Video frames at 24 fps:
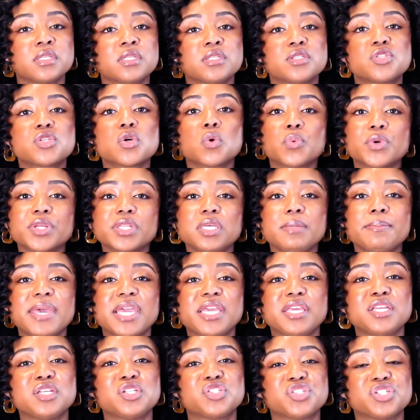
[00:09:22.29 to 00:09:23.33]
So really
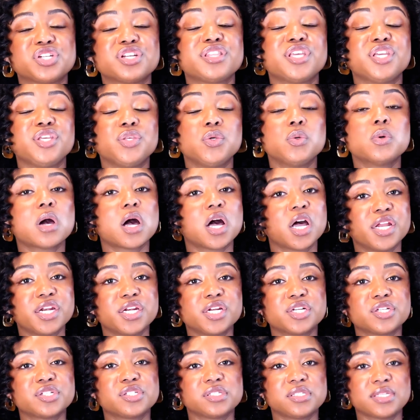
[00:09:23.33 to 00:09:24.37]
making sure that you
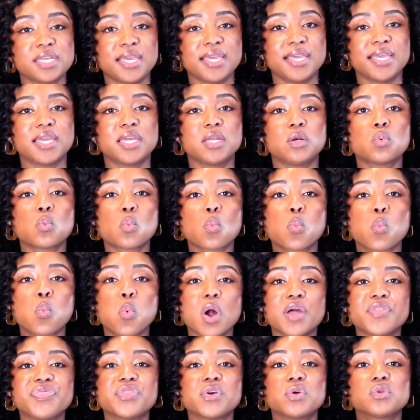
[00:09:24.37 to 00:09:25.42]
understand
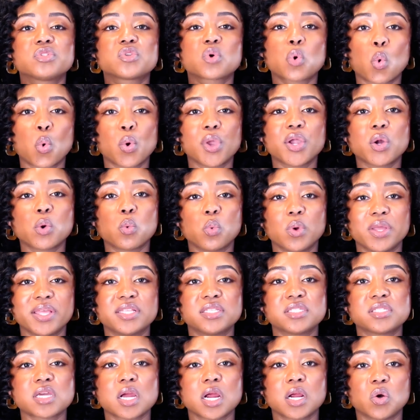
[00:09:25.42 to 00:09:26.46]
what those quick
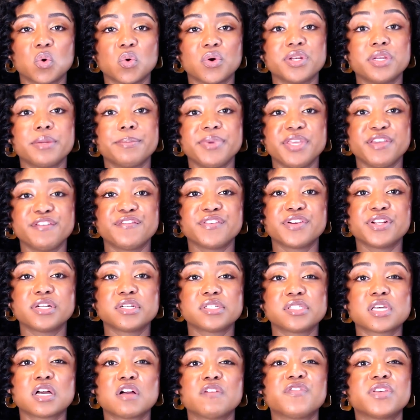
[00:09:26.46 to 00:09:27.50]
wins are going to be for
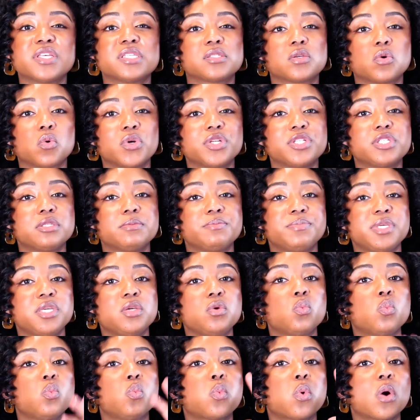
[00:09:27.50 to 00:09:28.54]
yourself is going to be
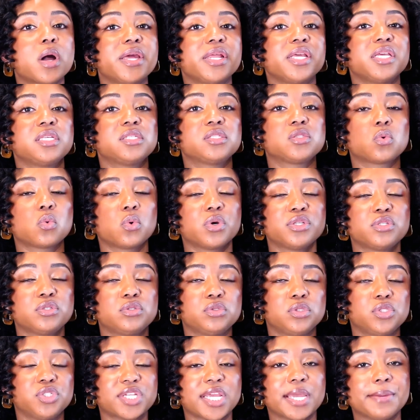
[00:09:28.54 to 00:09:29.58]
what is going to
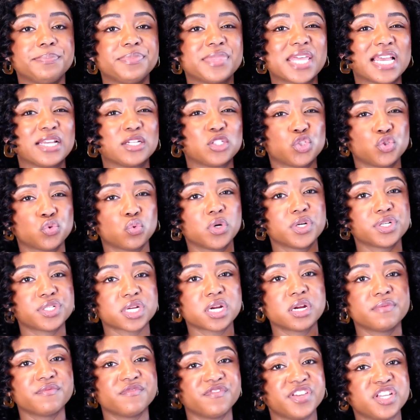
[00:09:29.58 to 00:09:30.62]
shape that
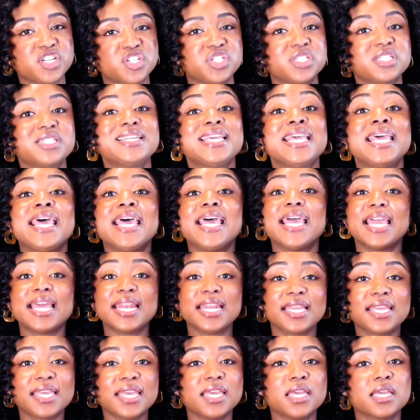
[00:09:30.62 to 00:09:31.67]
short-term vision. And
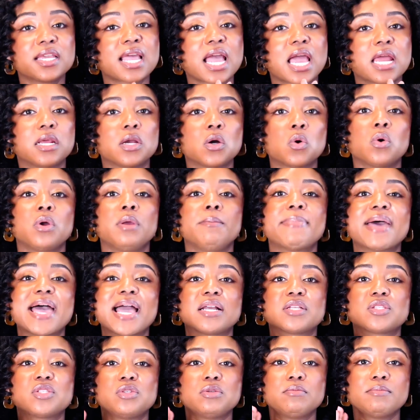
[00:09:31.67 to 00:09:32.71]
again, kind of going
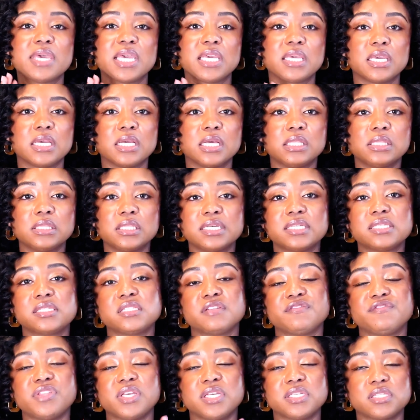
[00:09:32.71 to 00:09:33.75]
back to making a list
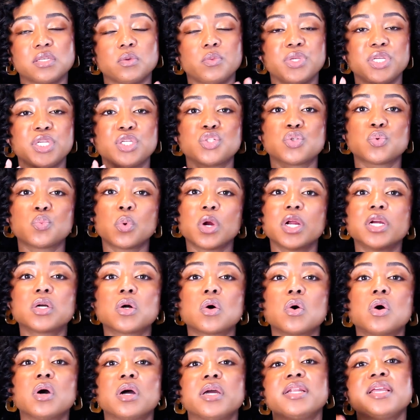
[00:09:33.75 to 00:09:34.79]
of things that we need to work
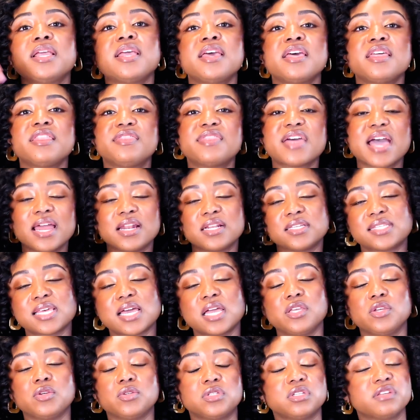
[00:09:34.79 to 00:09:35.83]
on, that is how
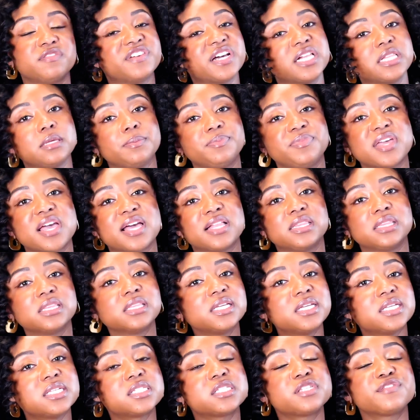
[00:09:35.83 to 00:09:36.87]
you develop that
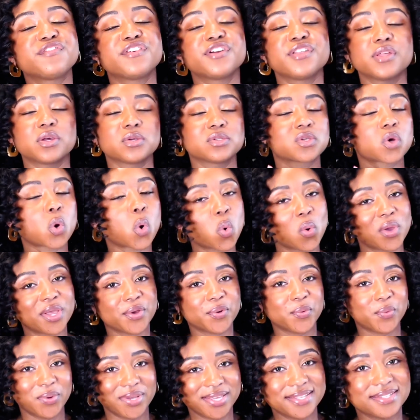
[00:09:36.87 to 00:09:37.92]
list for those quick
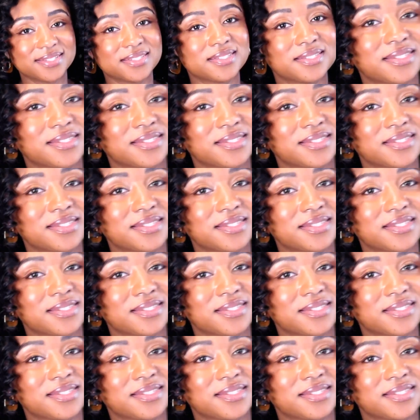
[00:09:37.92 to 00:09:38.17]
wins.